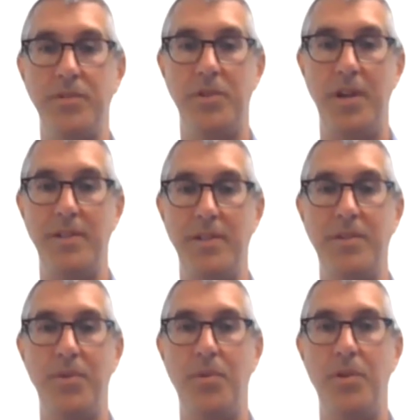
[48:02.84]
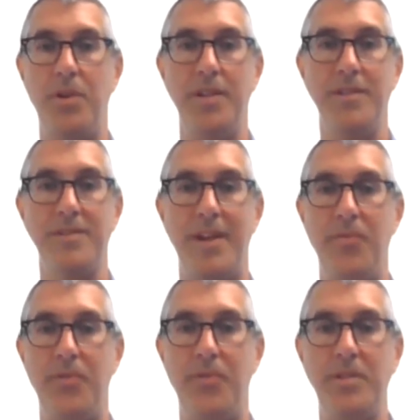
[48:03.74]
transit authority in
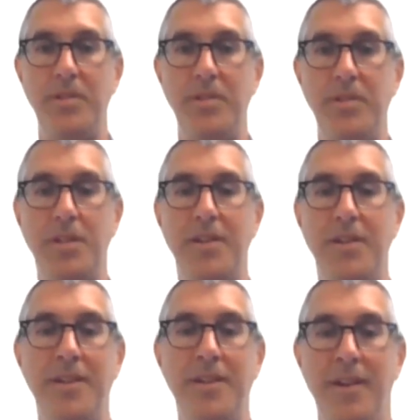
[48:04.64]
Southeast Michigan.